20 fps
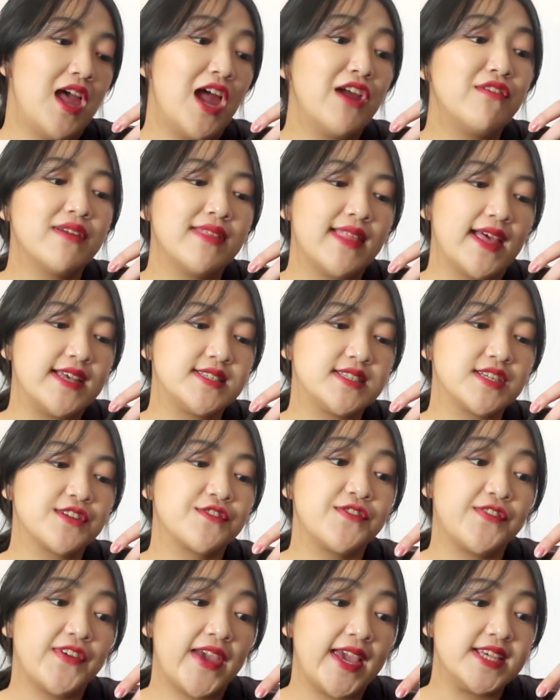Everlasting
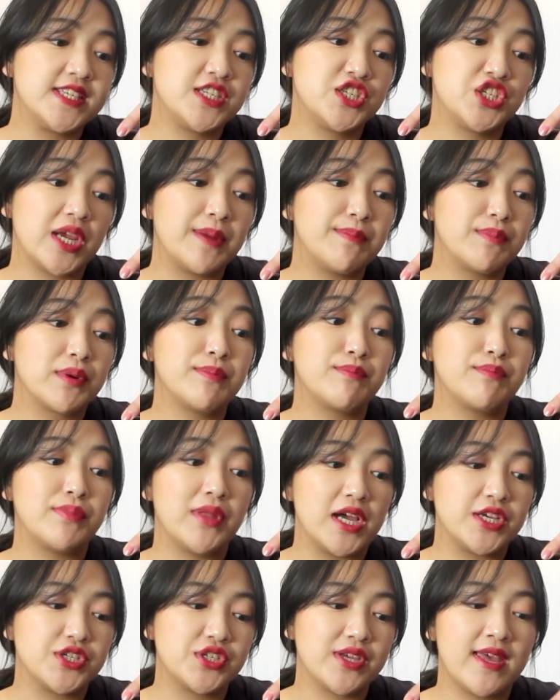Face Shaper
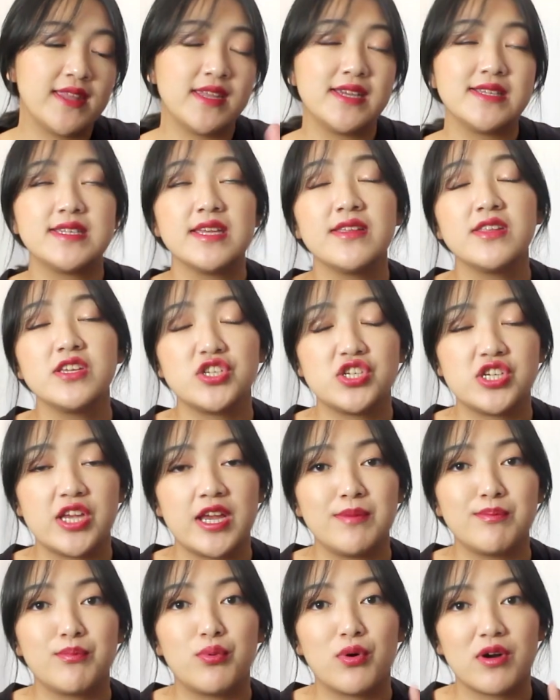Blush, and it's in the
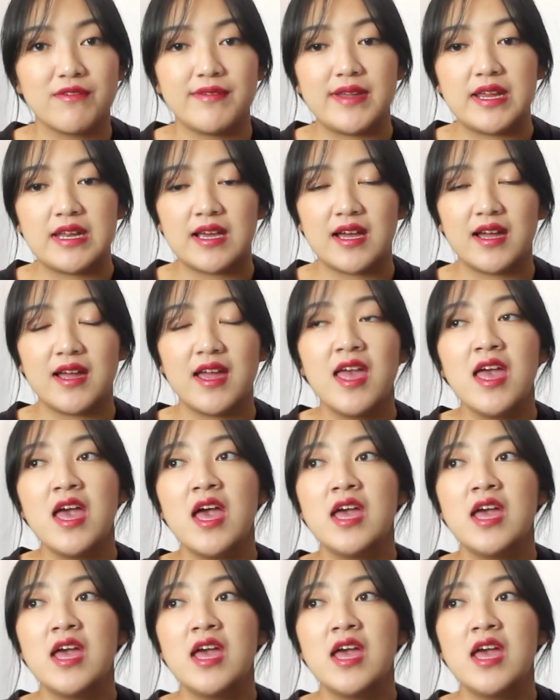shade Por Vida.